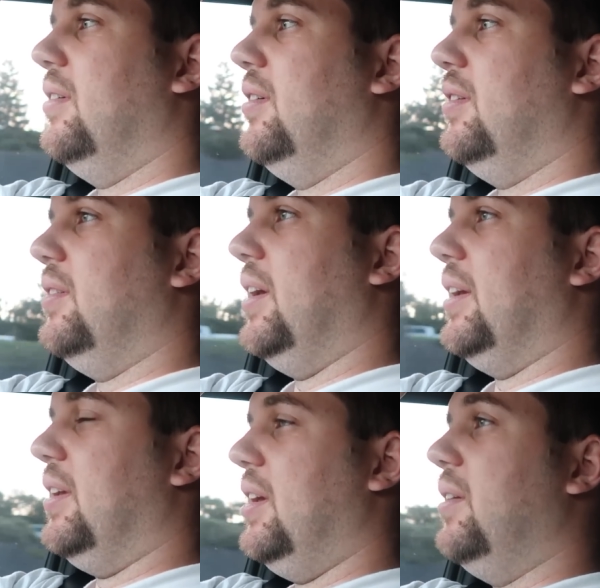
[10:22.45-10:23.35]
No.
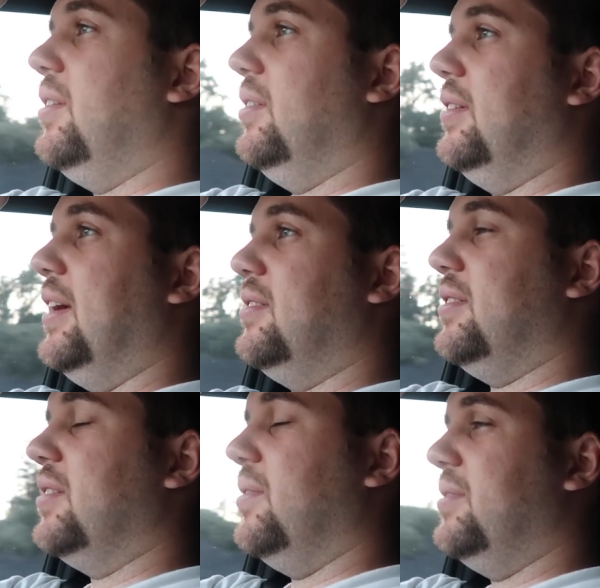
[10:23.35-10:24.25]
Like it. That's
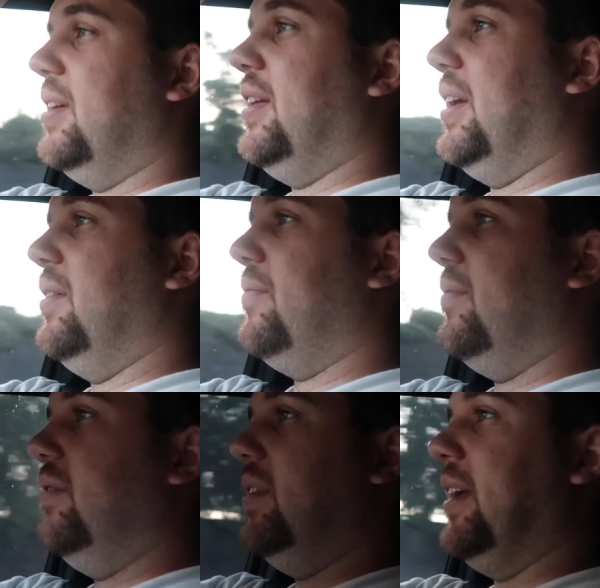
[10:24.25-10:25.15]
that's what I'm saying. Like if
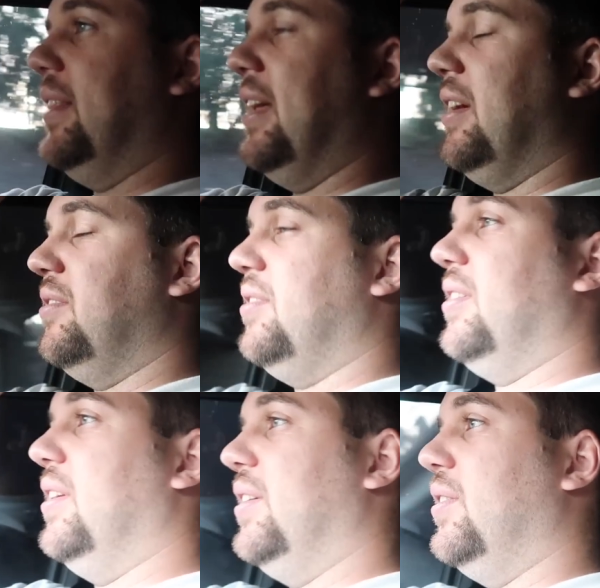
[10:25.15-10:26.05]
like that
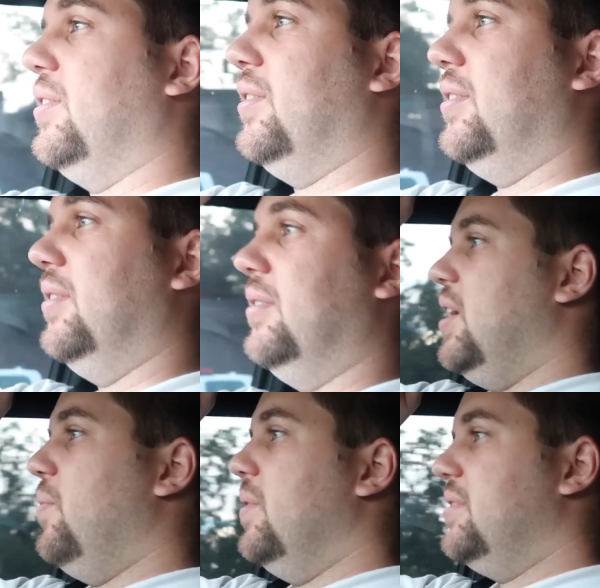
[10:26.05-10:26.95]
actually like hurt.
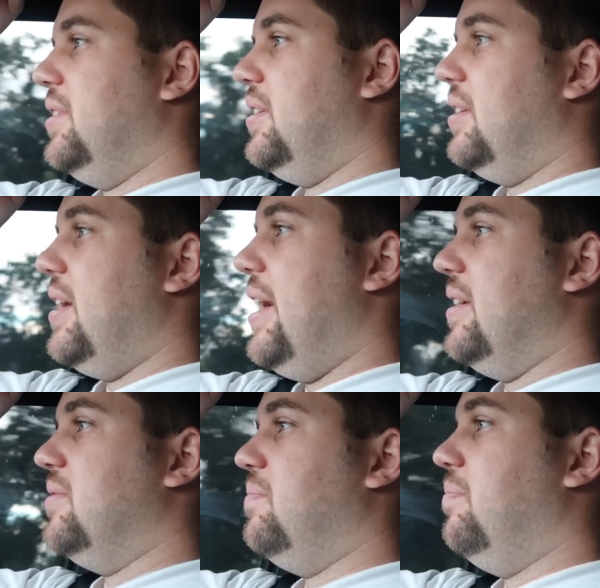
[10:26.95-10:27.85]
It wasn't
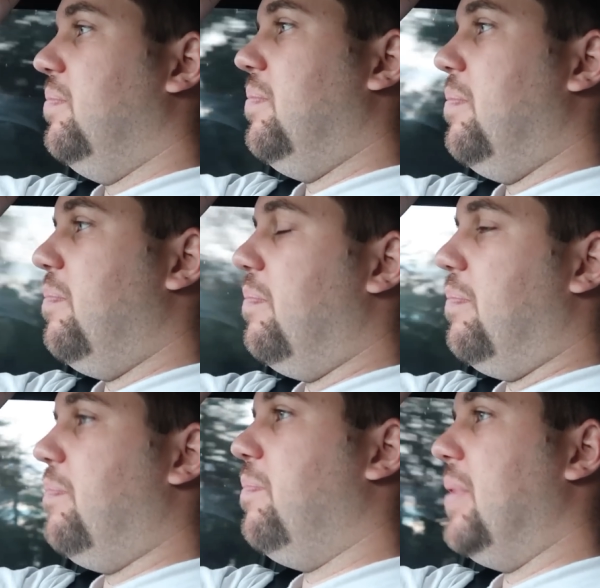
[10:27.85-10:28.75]
as
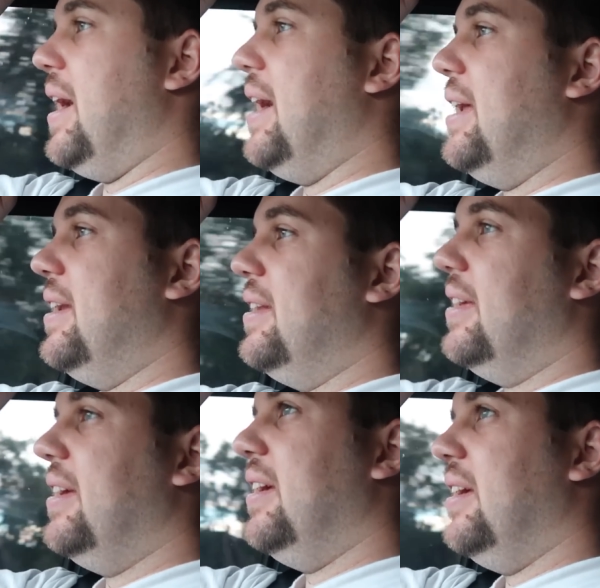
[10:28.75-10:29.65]
bad
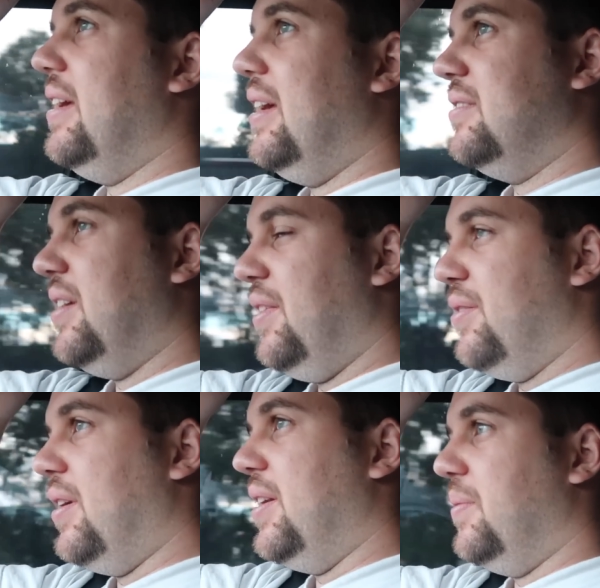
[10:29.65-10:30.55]
as I
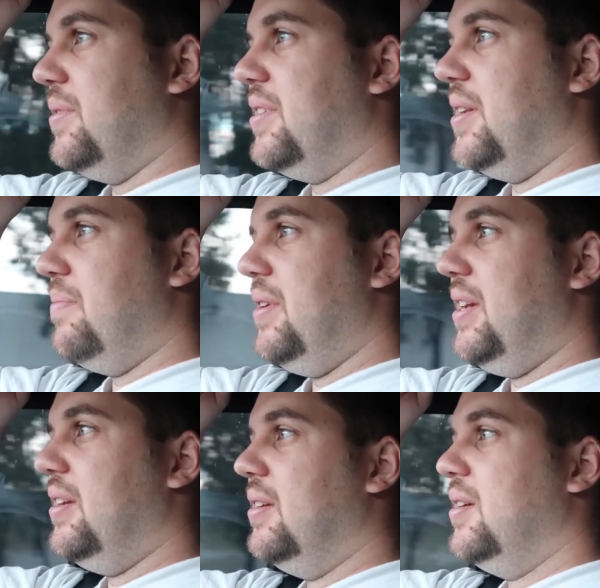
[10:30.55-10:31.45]
thought it was gonna
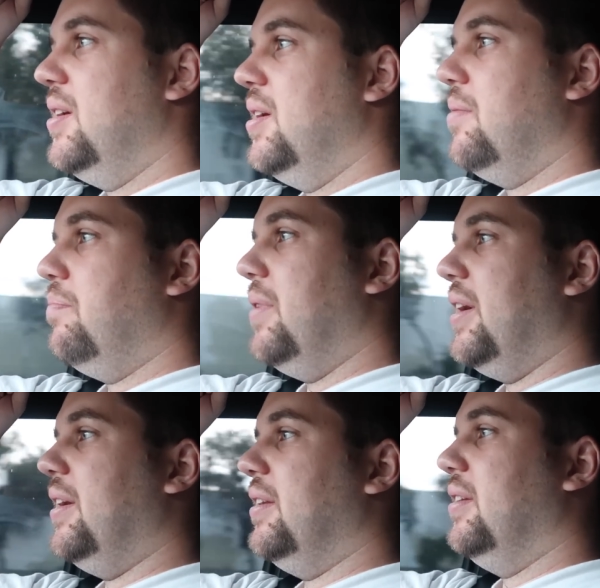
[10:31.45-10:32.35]
be,
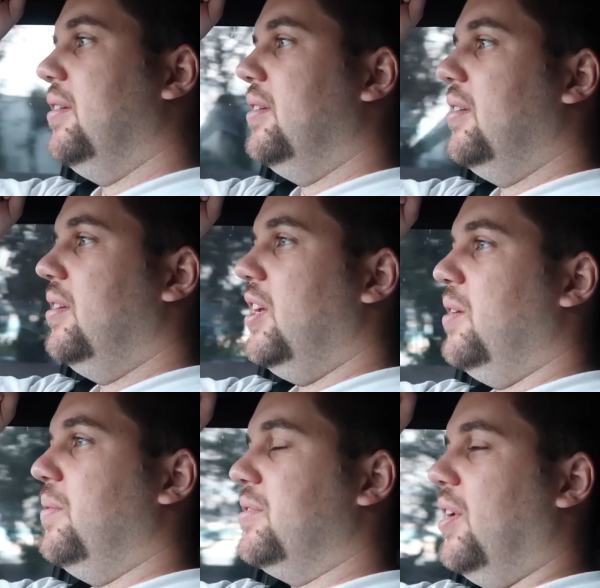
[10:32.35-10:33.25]
but
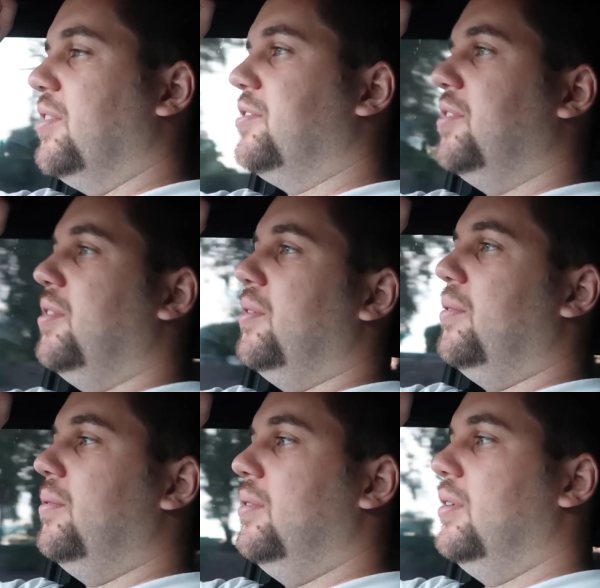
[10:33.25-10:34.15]
it was
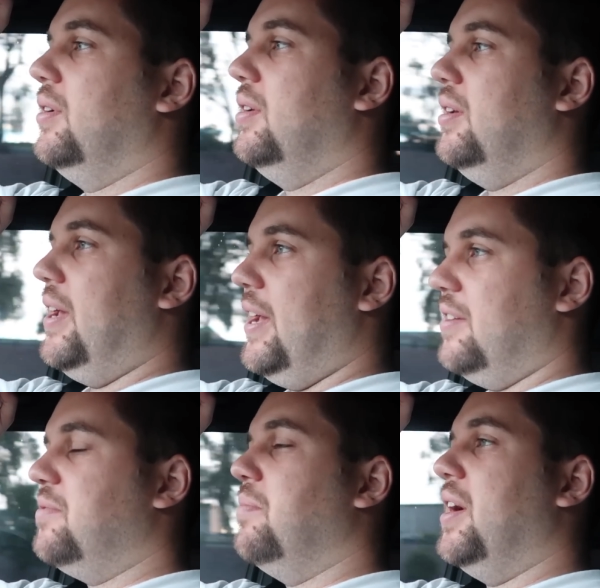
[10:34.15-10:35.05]
also
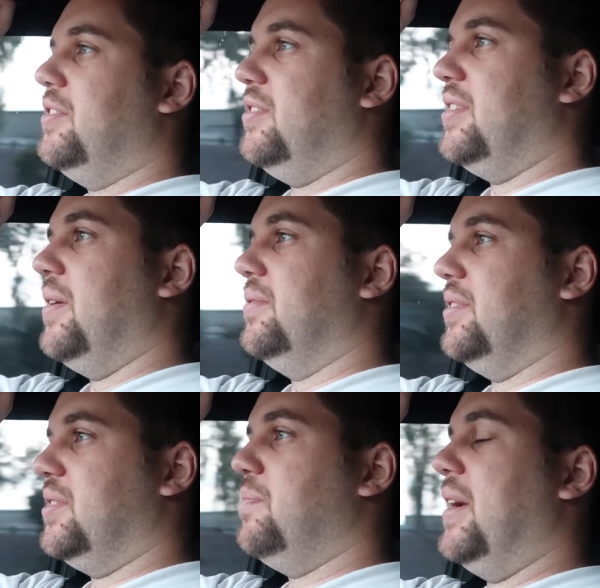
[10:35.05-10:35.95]
as much as I
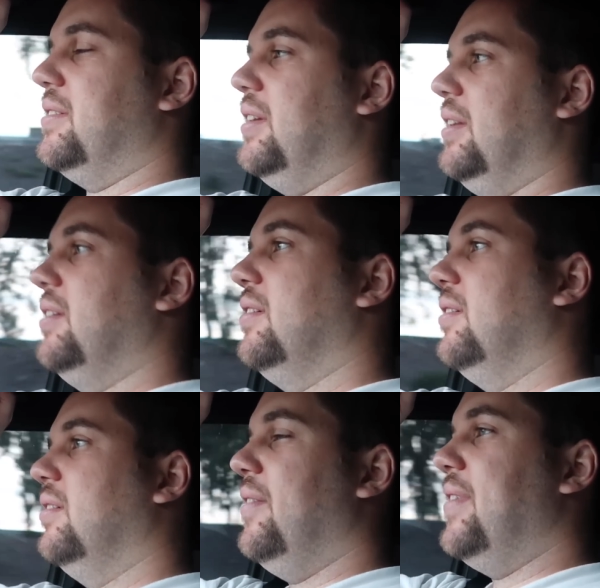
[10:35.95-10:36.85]
was expecting.
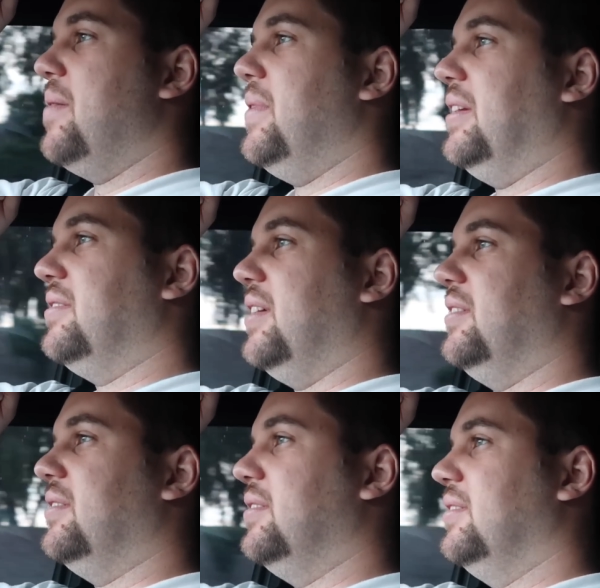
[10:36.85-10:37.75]
If that makes
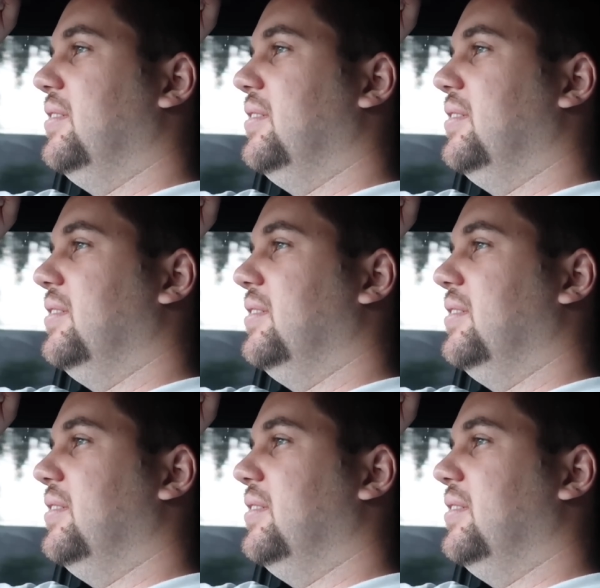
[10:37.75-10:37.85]
sense.